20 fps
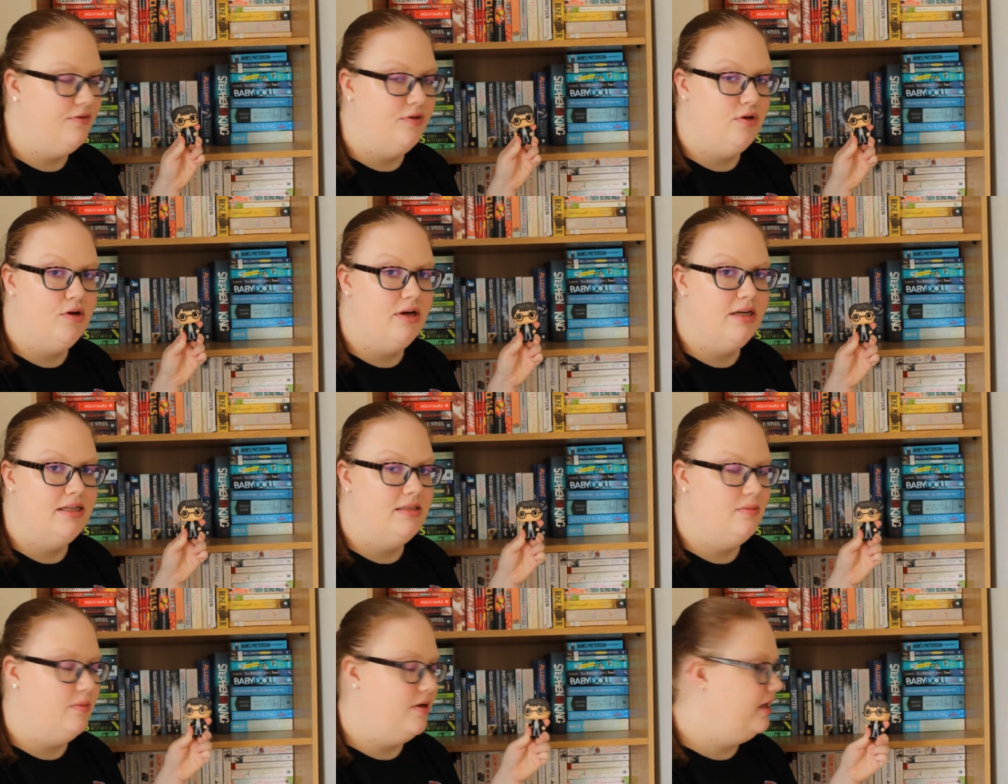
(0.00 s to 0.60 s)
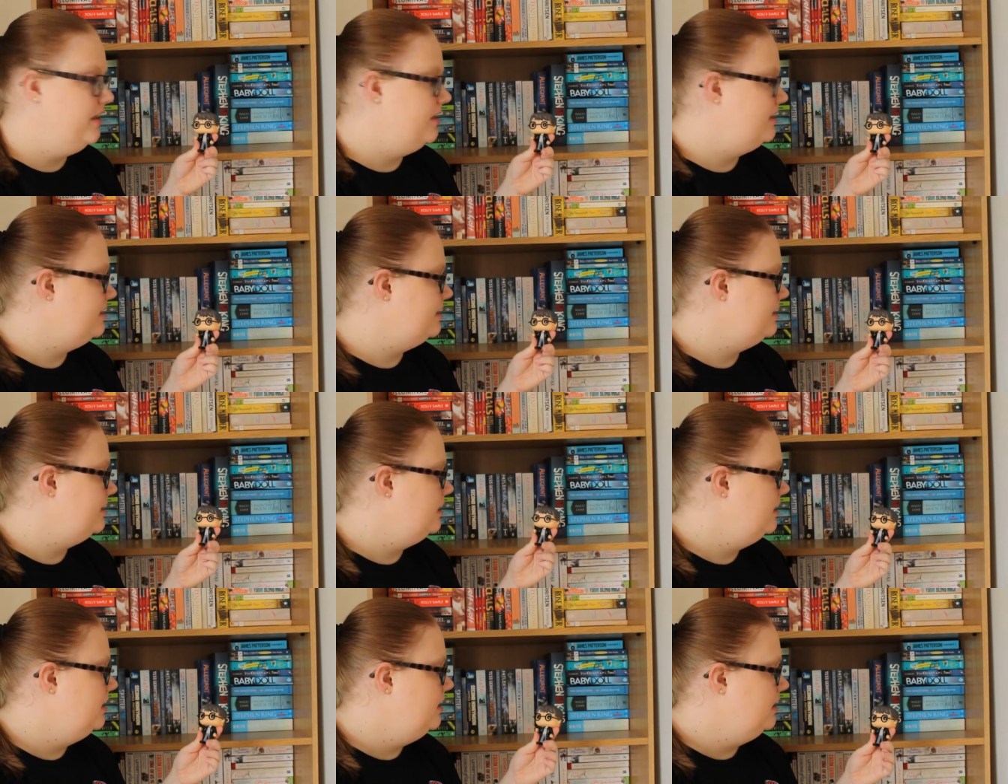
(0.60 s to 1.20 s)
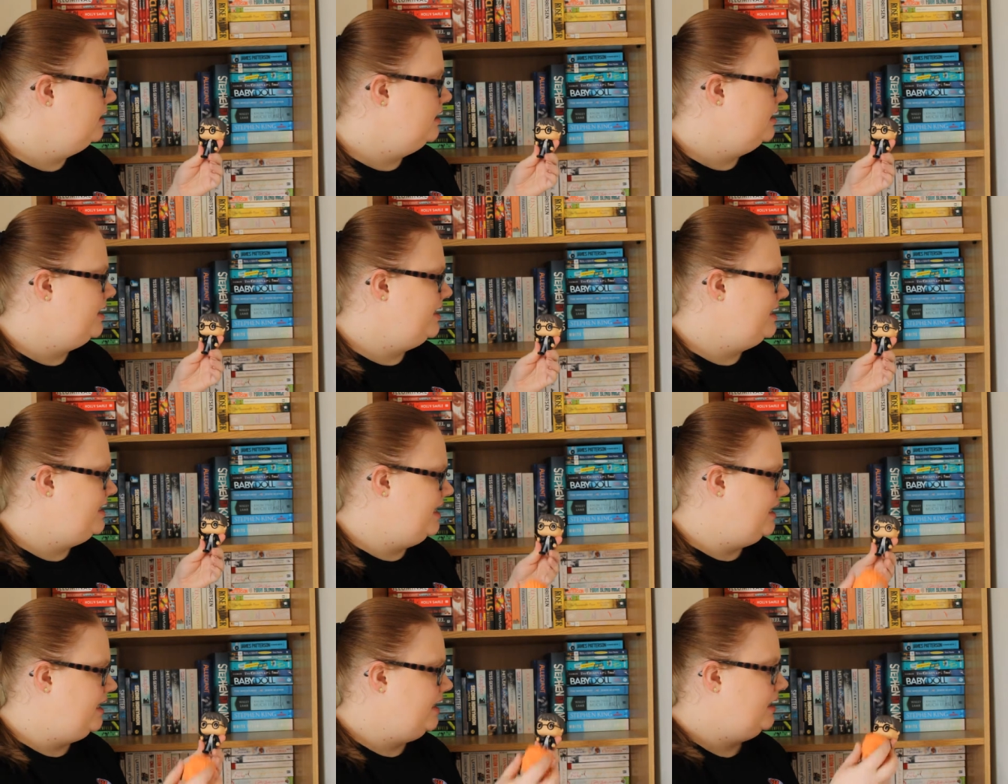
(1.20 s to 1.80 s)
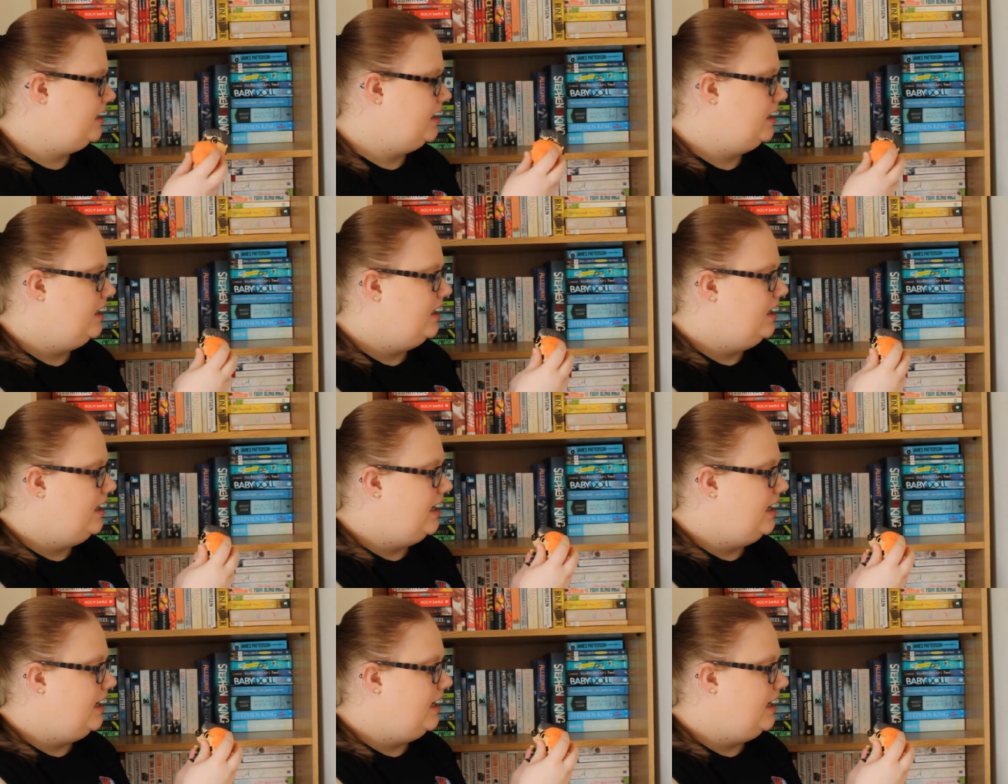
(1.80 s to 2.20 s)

for Christmas, I think,